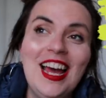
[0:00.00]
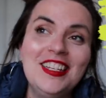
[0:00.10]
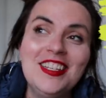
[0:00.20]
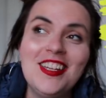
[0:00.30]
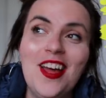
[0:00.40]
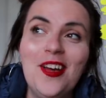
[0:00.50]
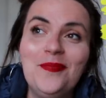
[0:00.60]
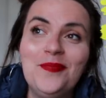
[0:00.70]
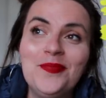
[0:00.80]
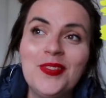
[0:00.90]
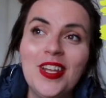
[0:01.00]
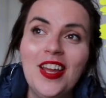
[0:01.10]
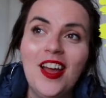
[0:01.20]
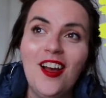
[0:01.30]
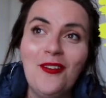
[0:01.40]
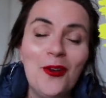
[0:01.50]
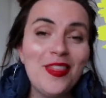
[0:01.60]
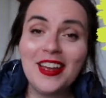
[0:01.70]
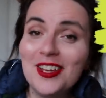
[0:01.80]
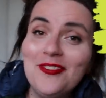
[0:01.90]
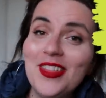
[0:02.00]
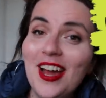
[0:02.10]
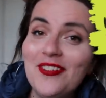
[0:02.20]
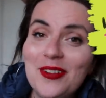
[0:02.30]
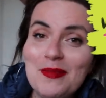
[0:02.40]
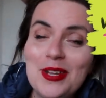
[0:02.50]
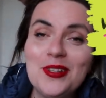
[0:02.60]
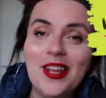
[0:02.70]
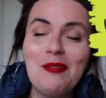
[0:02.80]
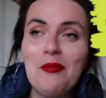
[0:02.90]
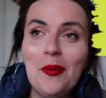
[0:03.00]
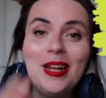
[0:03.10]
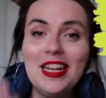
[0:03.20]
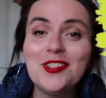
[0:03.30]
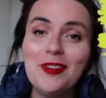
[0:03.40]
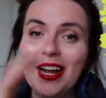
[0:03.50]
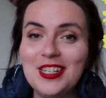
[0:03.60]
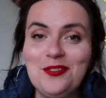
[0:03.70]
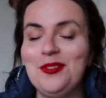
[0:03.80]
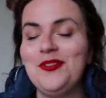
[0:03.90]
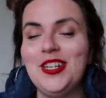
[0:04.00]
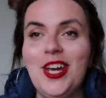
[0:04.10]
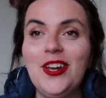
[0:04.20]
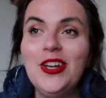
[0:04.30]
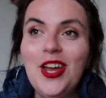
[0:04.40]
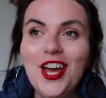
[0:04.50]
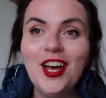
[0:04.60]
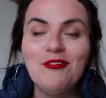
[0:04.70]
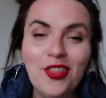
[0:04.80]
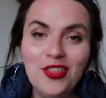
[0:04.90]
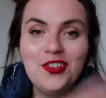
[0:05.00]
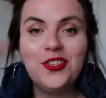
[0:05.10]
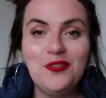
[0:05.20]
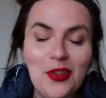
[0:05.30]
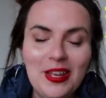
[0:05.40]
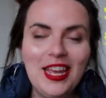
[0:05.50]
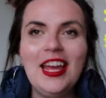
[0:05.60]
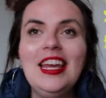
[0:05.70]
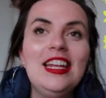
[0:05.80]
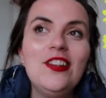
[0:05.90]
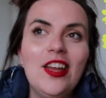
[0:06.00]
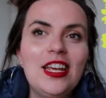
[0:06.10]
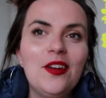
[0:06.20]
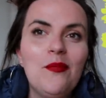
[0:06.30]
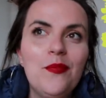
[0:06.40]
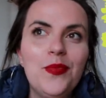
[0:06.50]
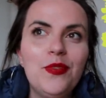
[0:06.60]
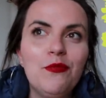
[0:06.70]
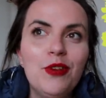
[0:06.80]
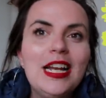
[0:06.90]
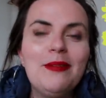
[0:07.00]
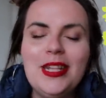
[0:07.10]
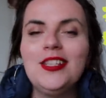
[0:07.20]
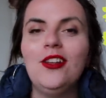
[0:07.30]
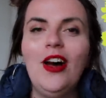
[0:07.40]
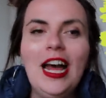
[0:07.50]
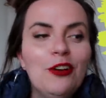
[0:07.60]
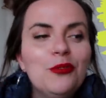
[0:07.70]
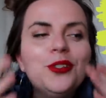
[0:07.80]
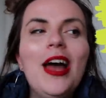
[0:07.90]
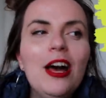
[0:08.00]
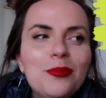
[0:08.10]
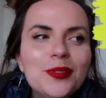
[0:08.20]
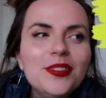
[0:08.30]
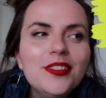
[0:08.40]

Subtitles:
And I want to thank you for that. If anybody who's like properly interacted with the video, rather than just viewing it, it like really means a lot. And it also helps.